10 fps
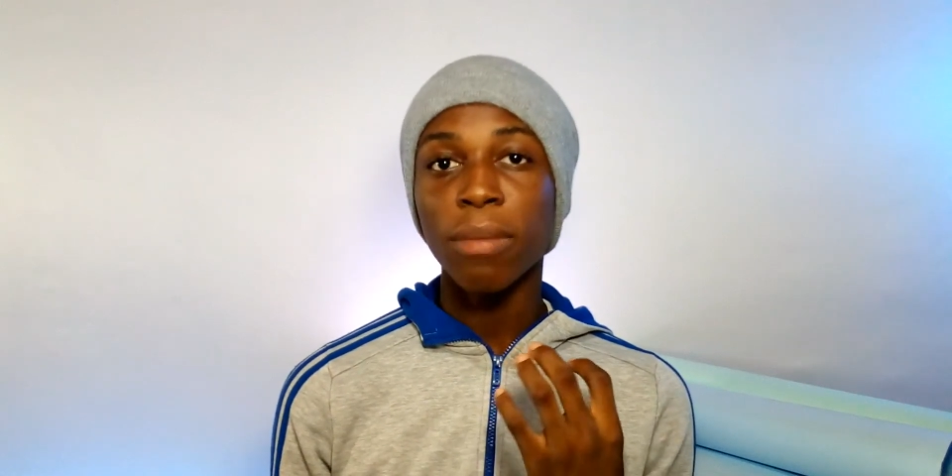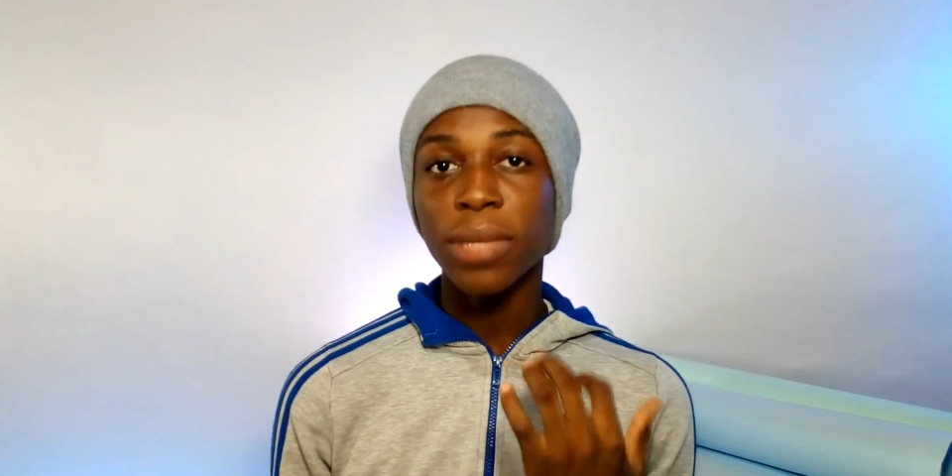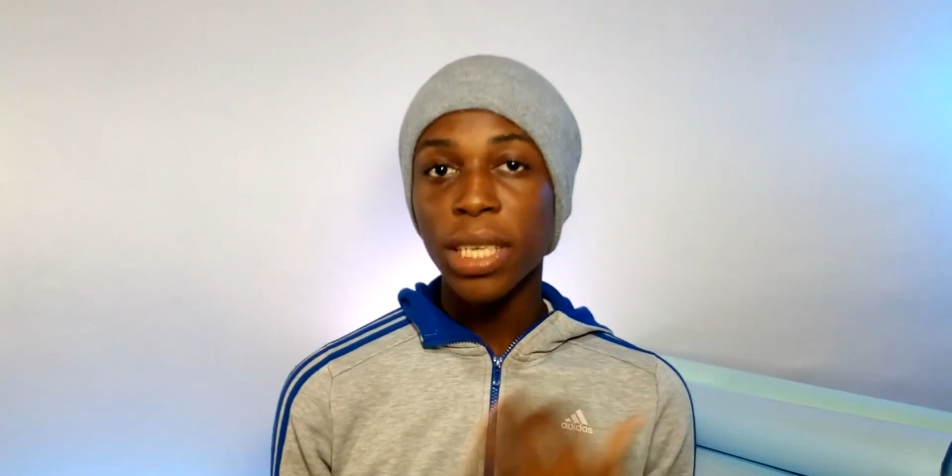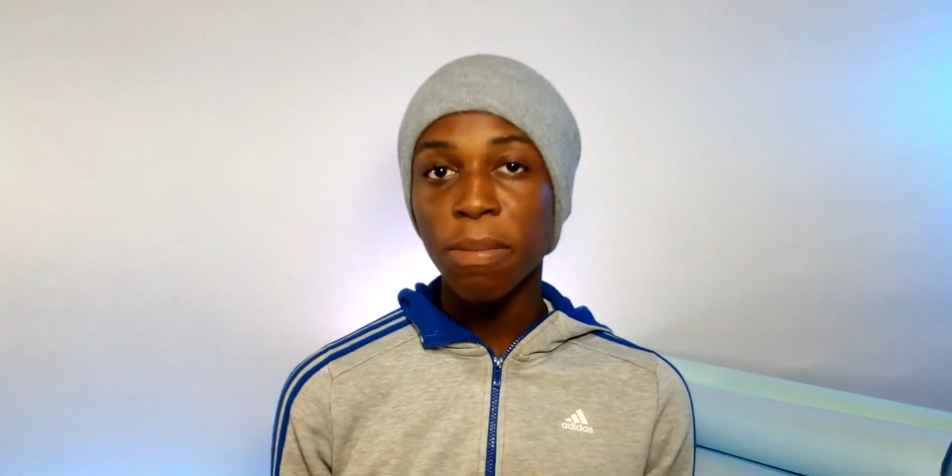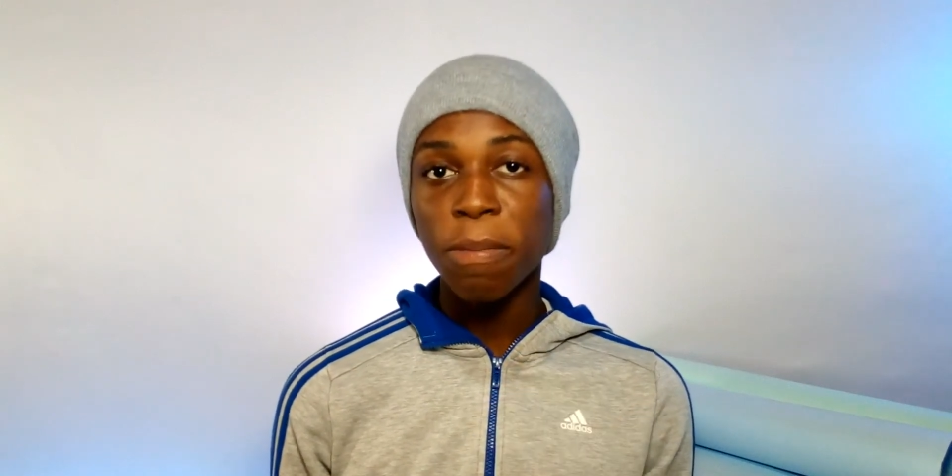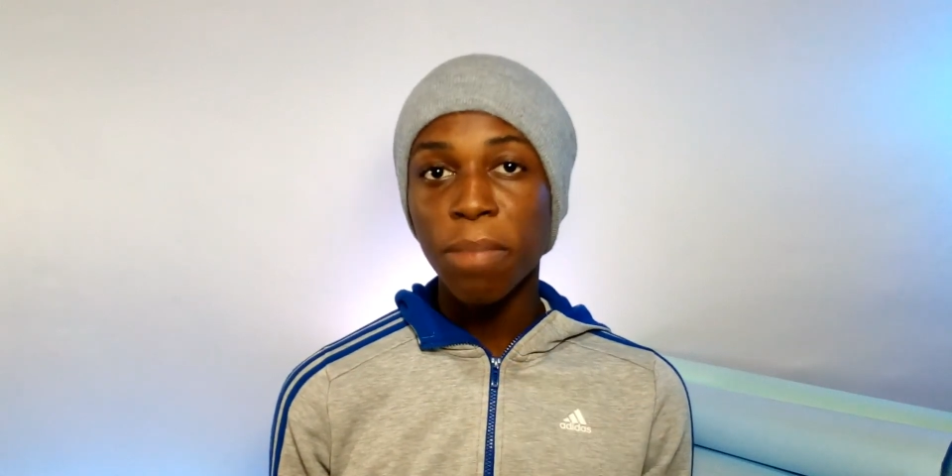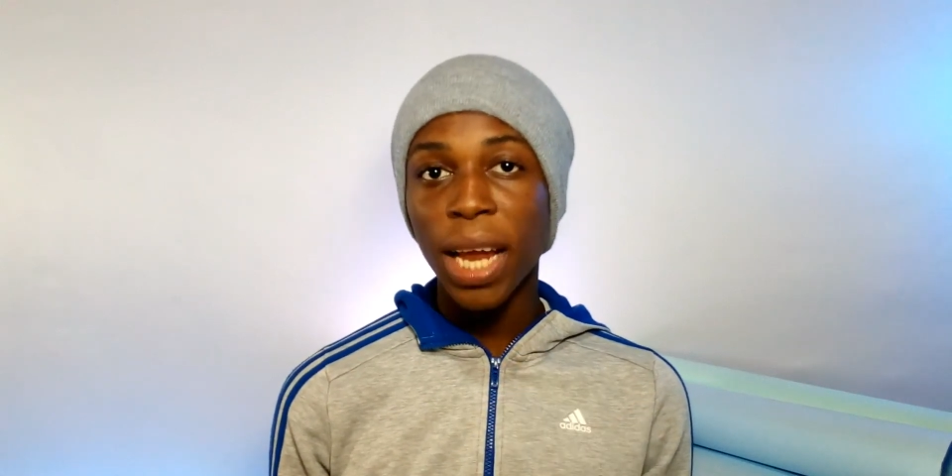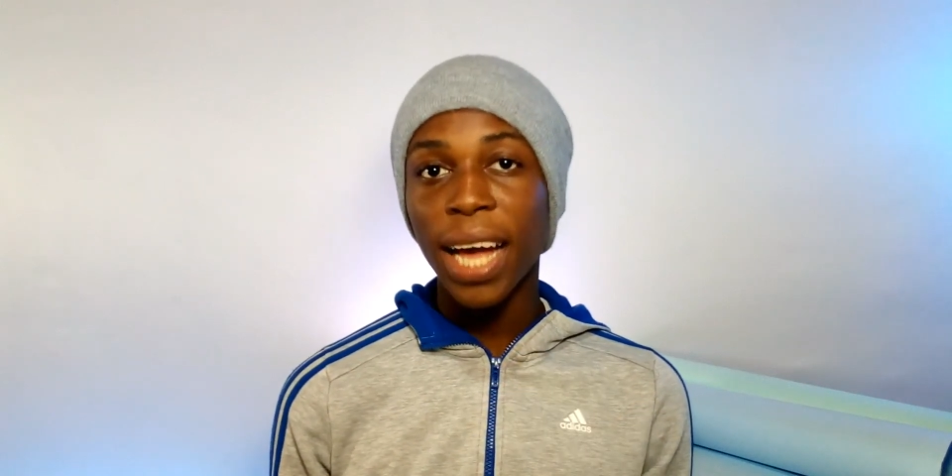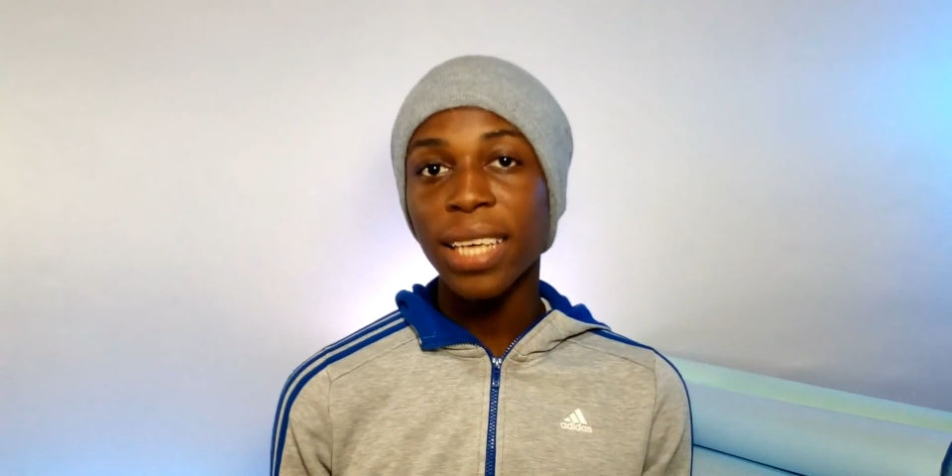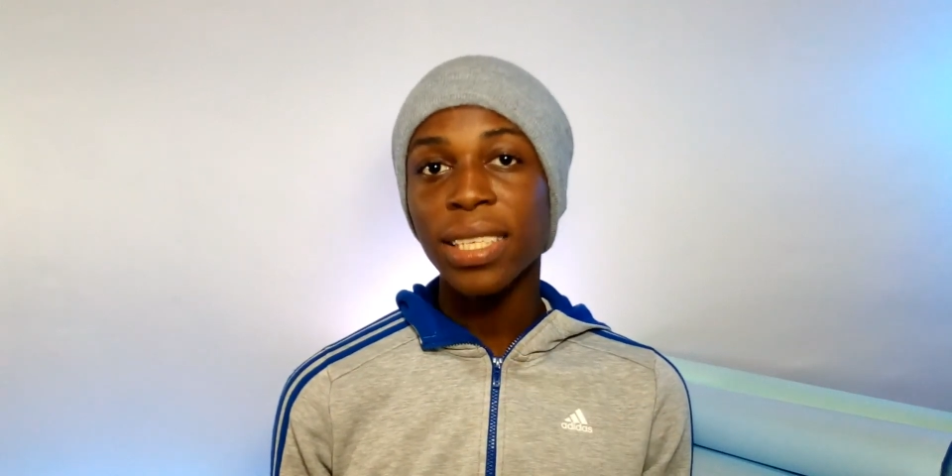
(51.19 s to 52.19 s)
deep
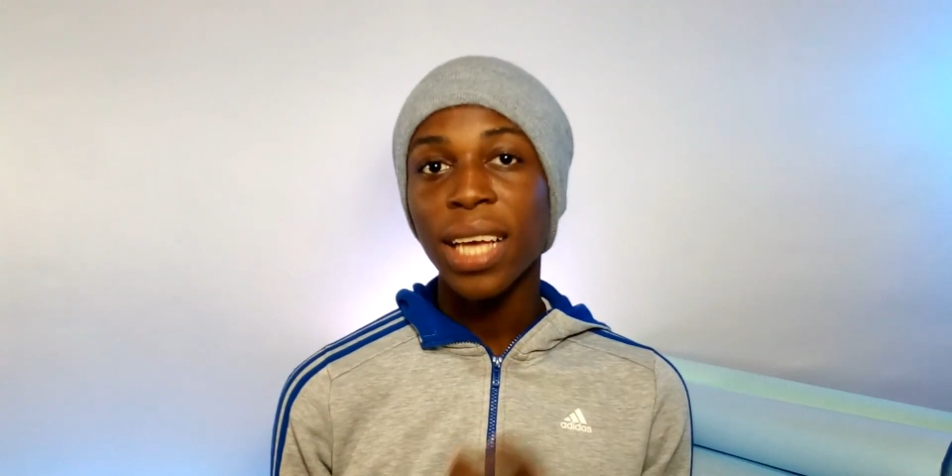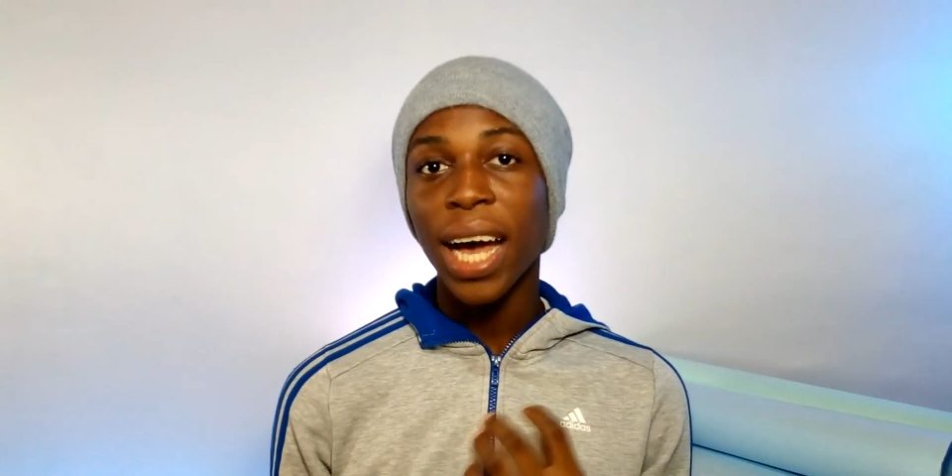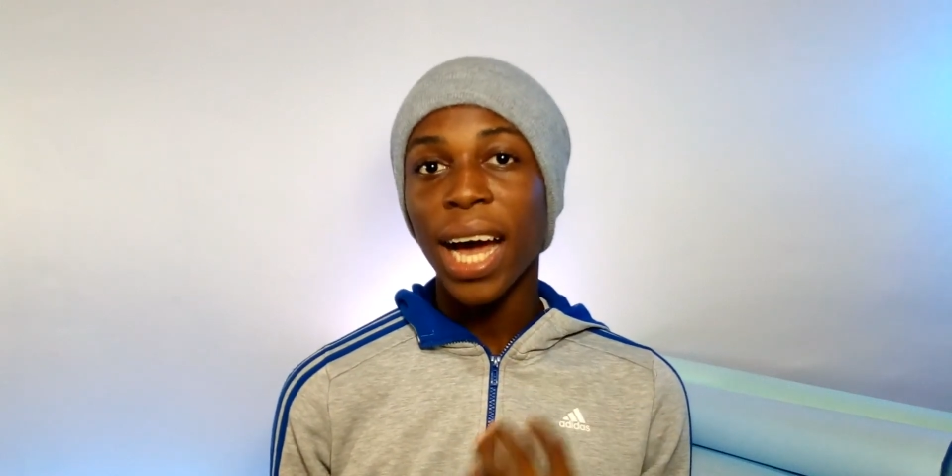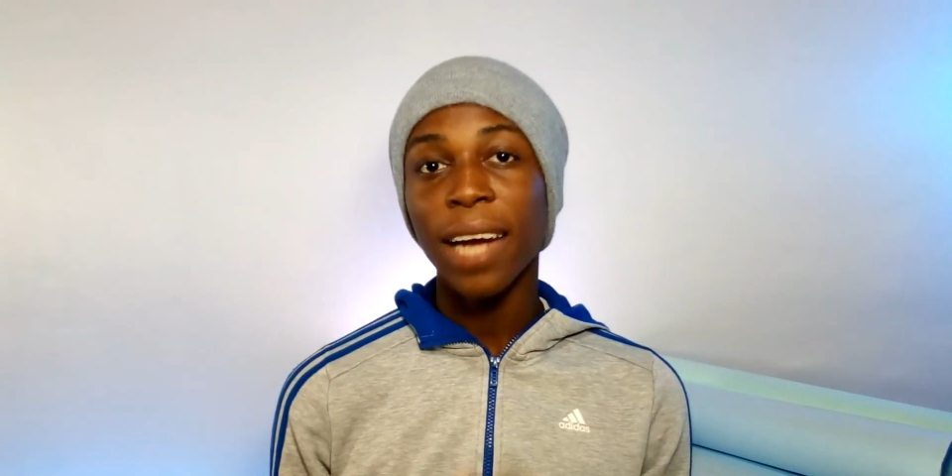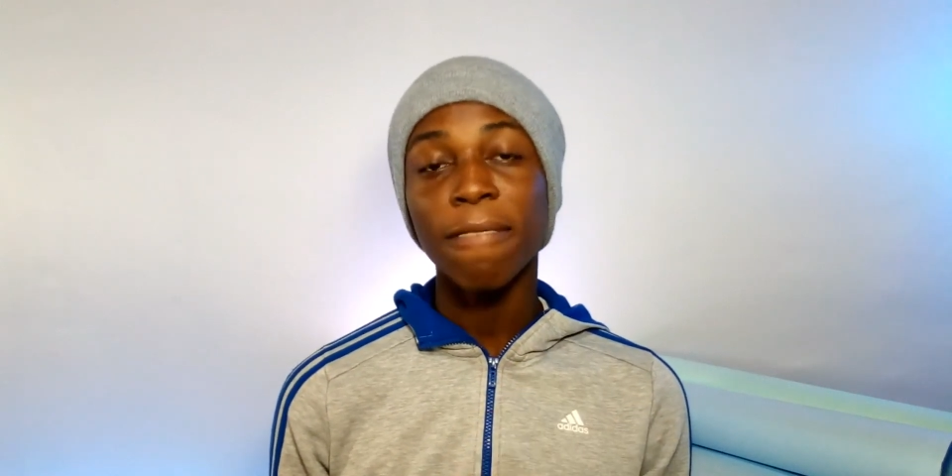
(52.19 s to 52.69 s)
blacks and